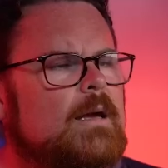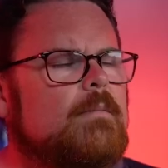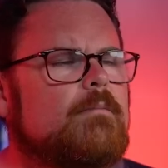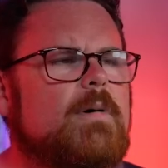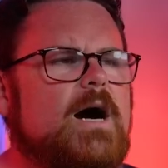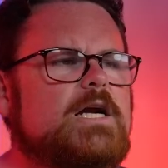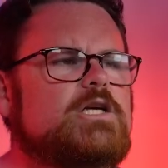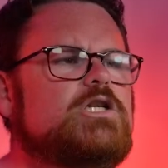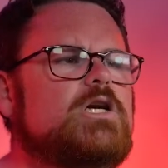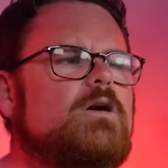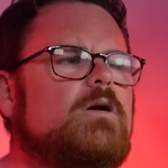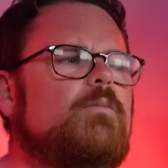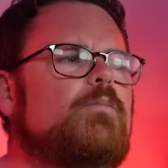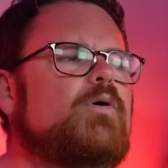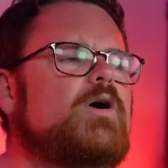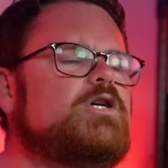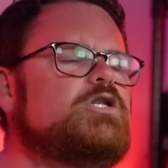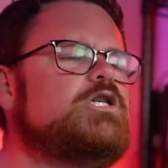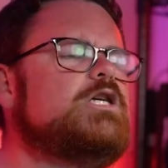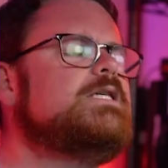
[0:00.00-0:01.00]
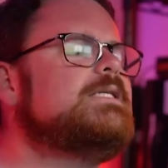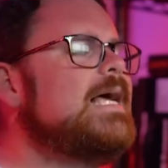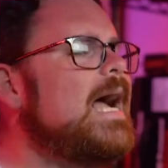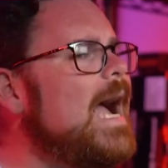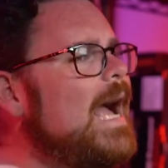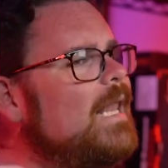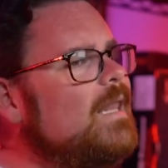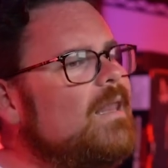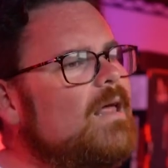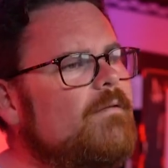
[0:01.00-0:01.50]
My general impression is
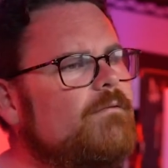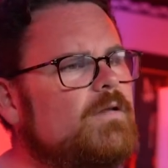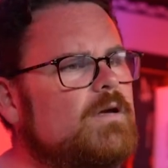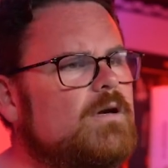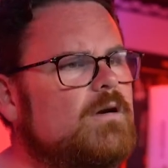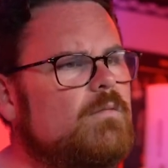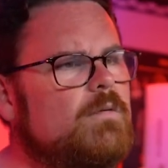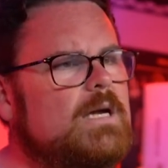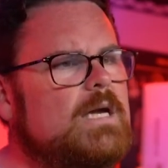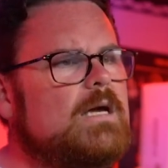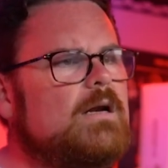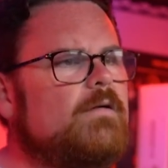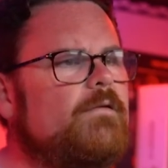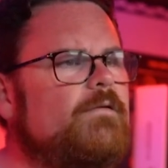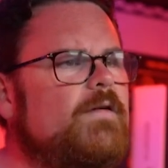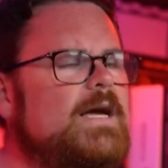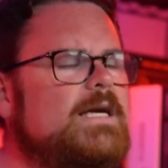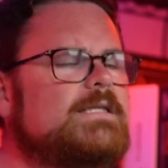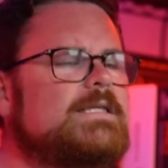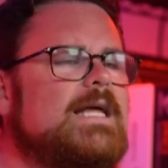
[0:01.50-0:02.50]
I love the GUI interface